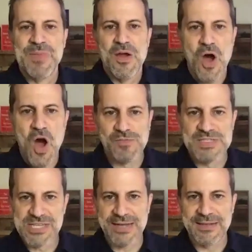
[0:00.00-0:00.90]
All of a
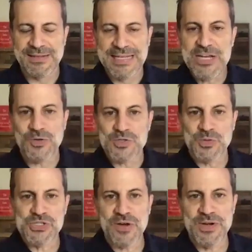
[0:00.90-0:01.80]
sudden, leaders
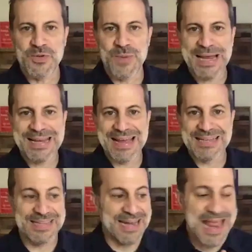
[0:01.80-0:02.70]
were starting to
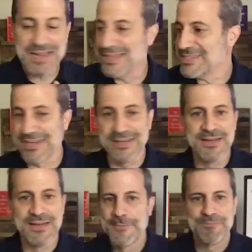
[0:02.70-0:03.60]
recognize that, hey, listen,
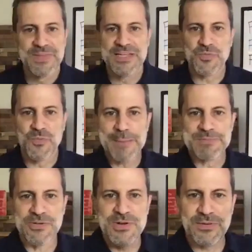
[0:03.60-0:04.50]
these
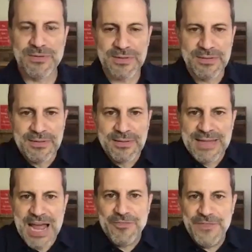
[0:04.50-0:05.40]
reps are
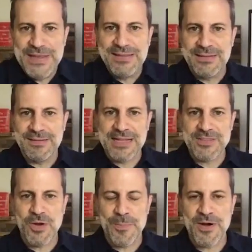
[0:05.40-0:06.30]
not feeling like
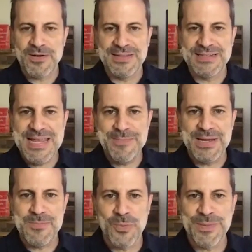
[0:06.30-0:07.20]
they're a part of the team
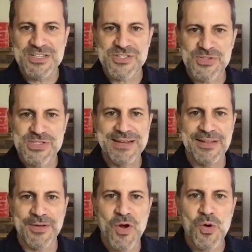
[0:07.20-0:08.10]
anymore because they're sitting
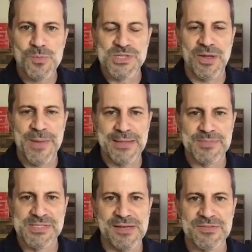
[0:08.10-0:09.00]
at their homes all by
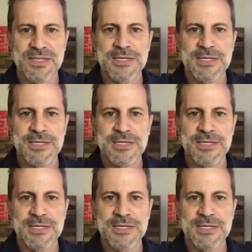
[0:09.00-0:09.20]
themselves.